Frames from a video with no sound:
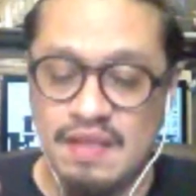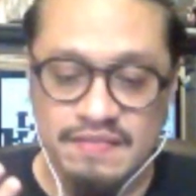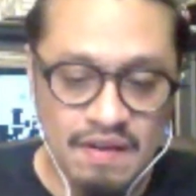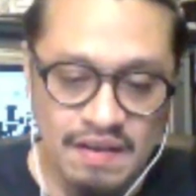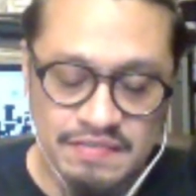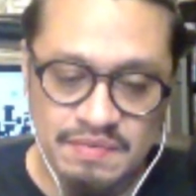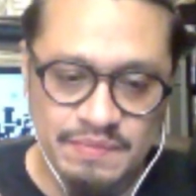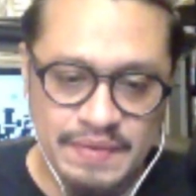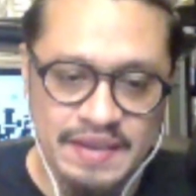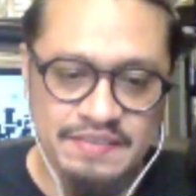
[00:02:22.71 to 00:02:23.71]
That's awesome,
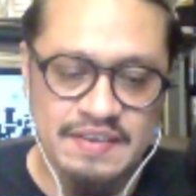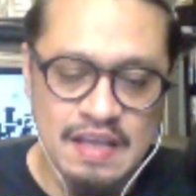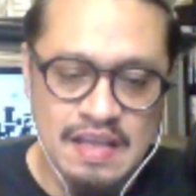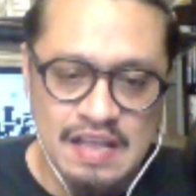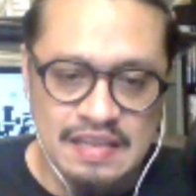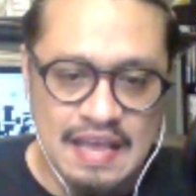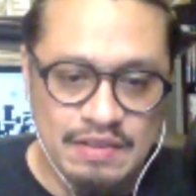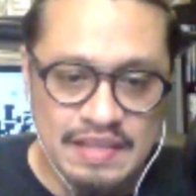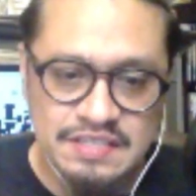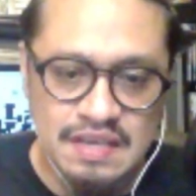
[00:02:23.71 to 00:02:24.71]
amazing. Now,
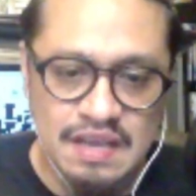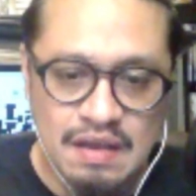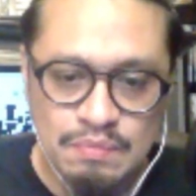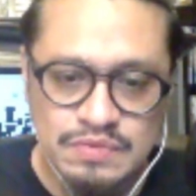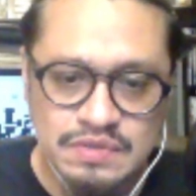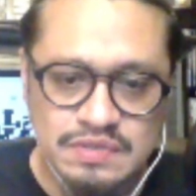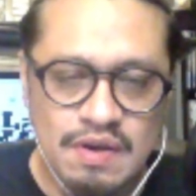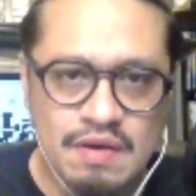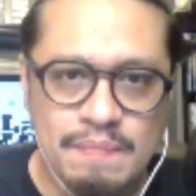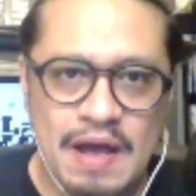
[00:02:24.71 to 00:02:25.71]
let's
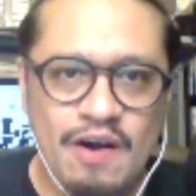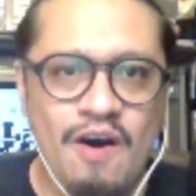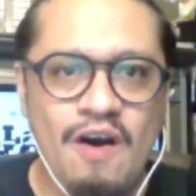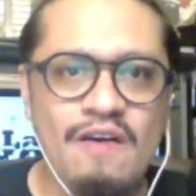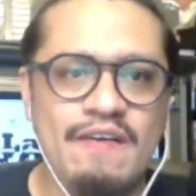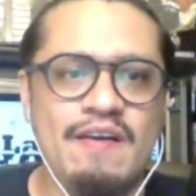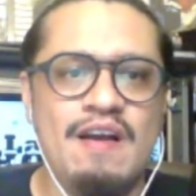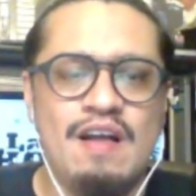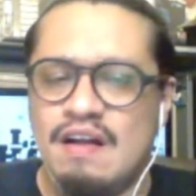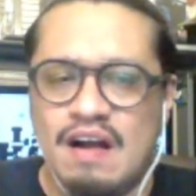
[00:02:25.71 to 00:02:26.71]
talk about horror.
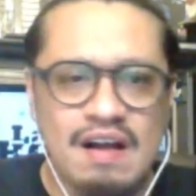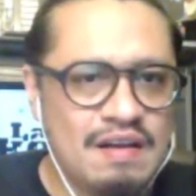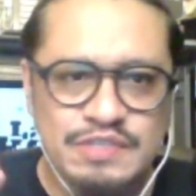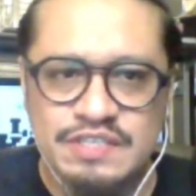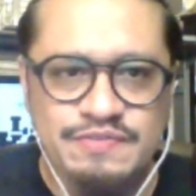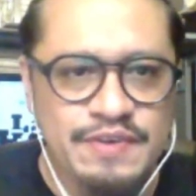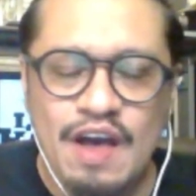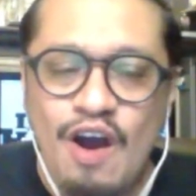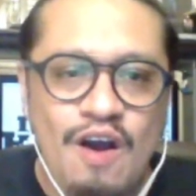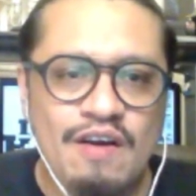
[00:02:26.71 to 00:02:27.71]
Just for the
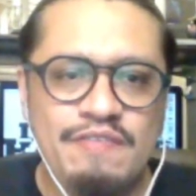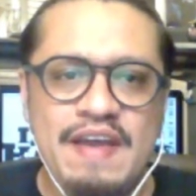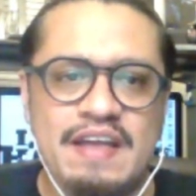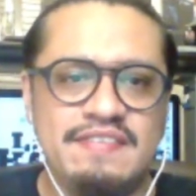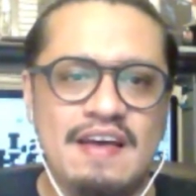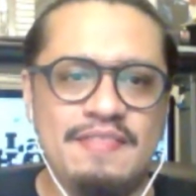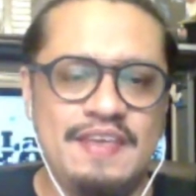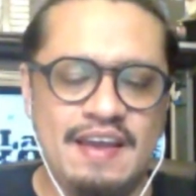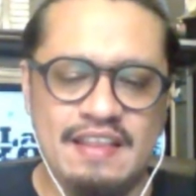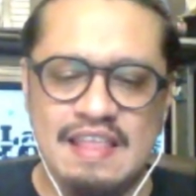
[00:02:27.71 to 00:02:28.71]
horror fans out
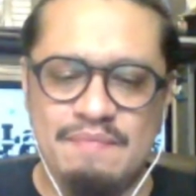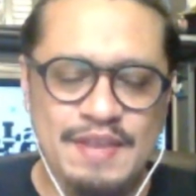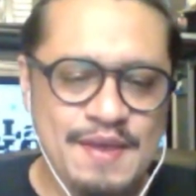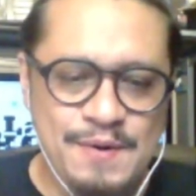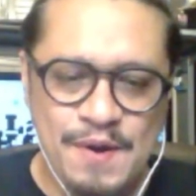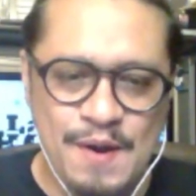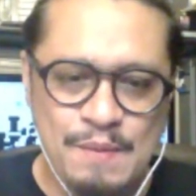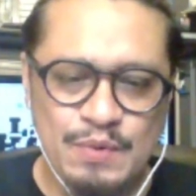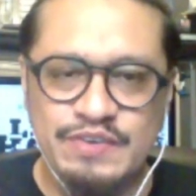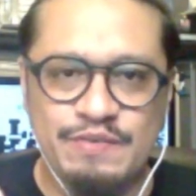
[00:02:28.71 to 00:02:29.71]
there, let me
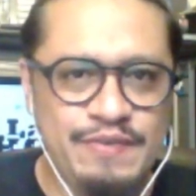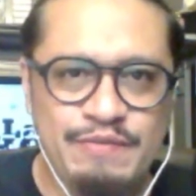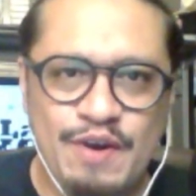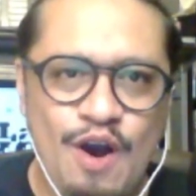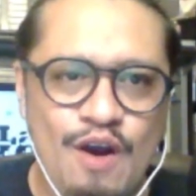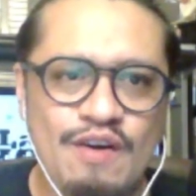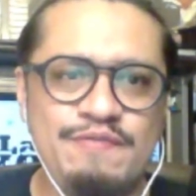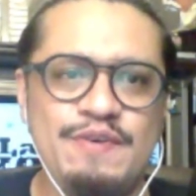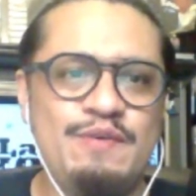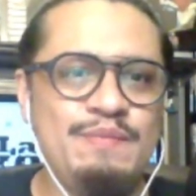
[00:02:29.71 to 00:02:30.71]
know what's your favorite horror
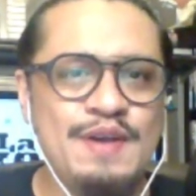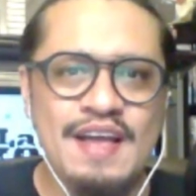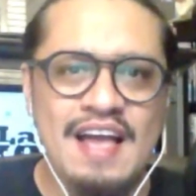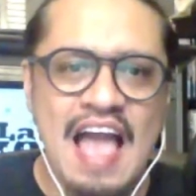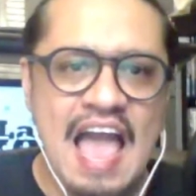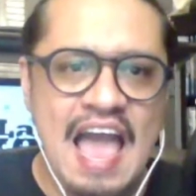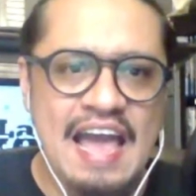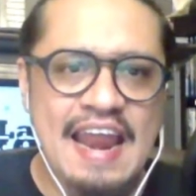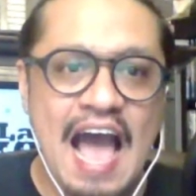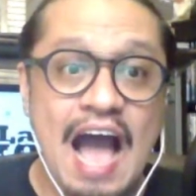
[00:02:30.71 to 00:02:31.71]
film,
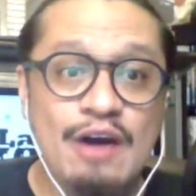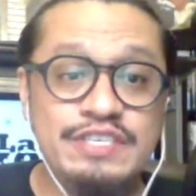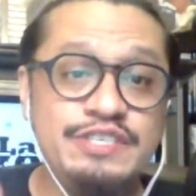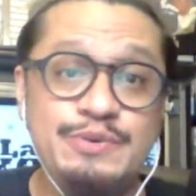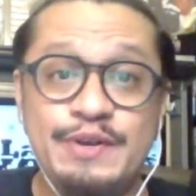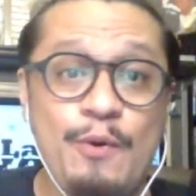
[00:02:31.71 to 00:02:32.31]
and how did you